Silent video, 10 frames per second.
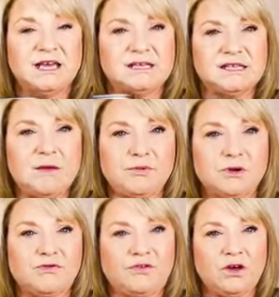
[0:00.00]
Isn't that
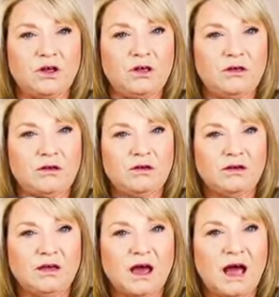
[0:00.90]
beautiful?
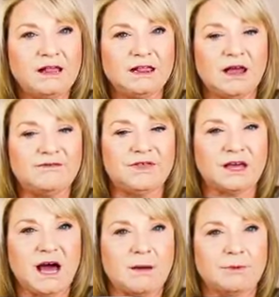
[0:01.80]
I love the
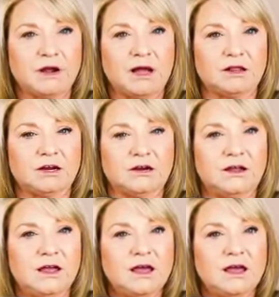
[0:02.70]
copper color.